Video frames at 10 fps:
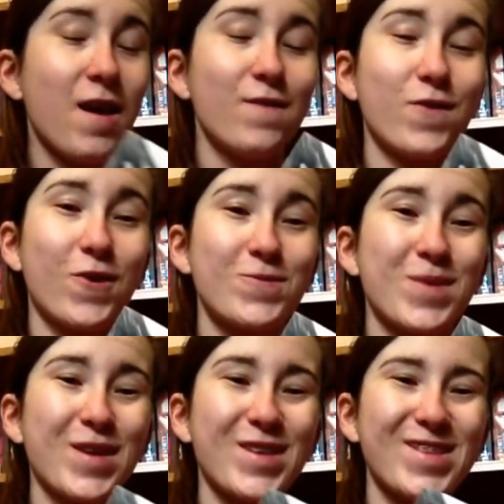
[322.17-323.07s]
for her
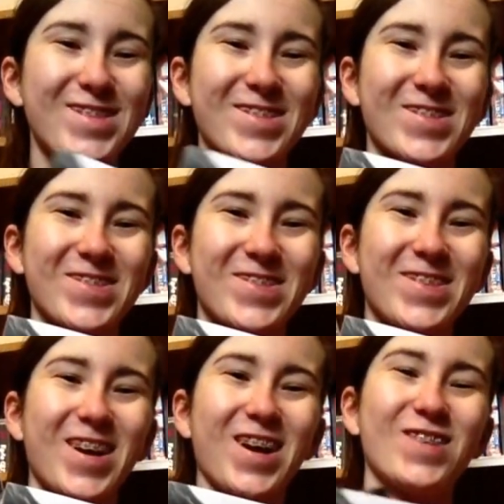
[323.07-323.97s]
May so
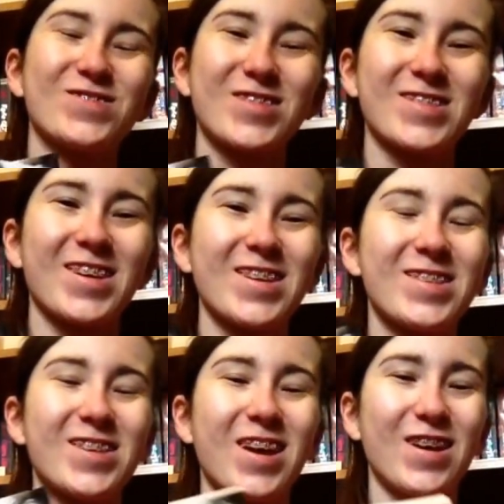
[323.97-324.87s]
I was excited
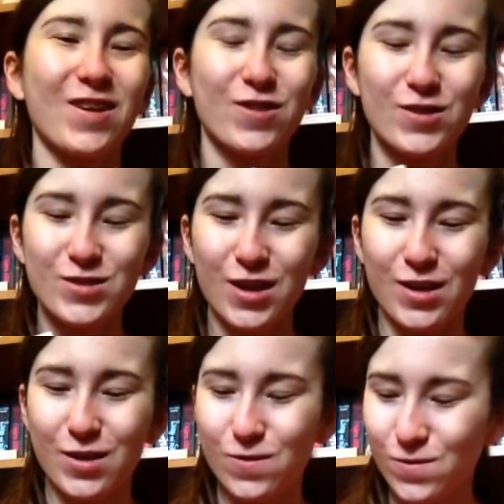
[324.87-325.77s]
and at these
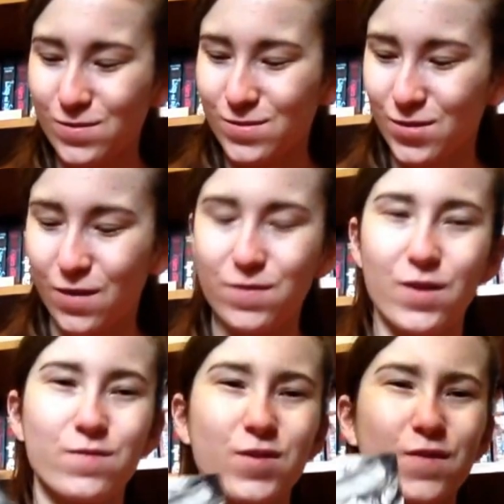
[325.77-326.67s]
I, I don't love
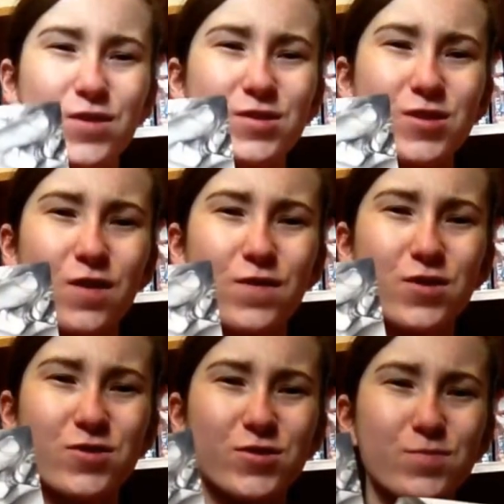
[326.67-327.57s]
love love these
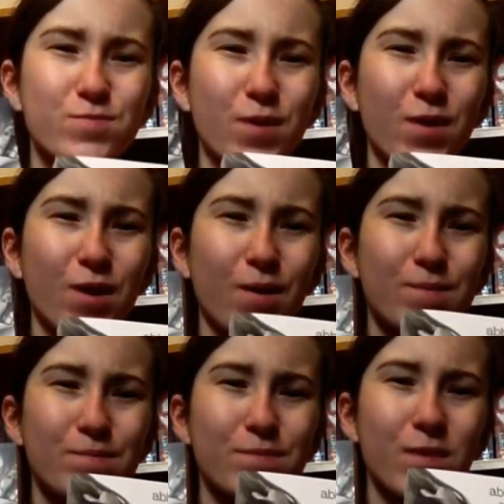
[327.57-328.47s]
covers but
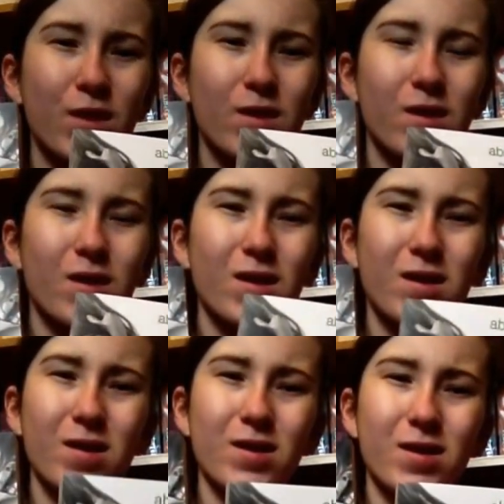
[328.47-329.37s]

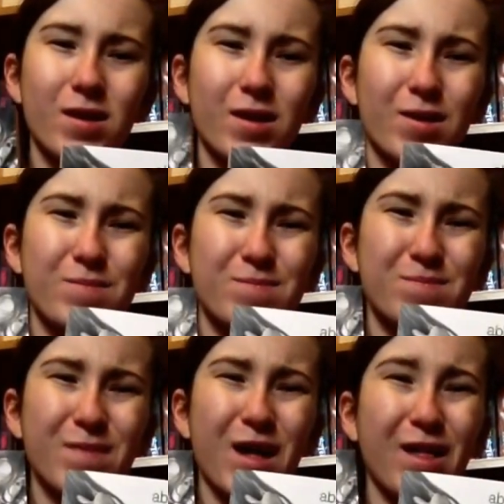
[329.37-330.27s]
um,
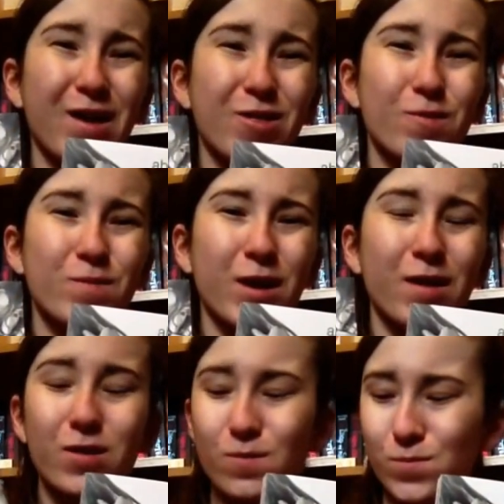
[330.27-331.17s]
I like them and I
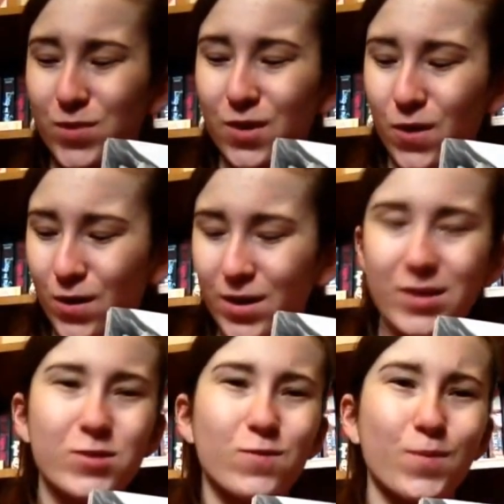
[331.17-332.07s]
like them they are
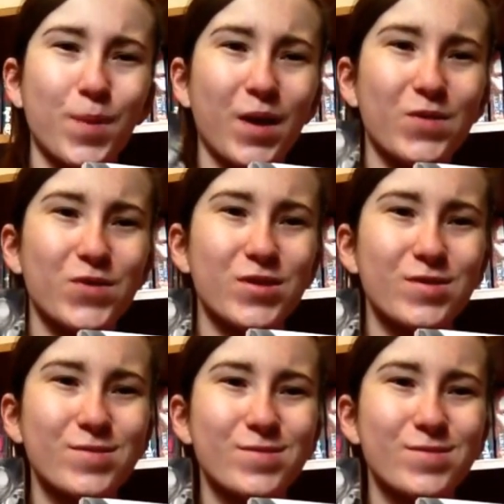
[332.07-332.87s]
nicer in person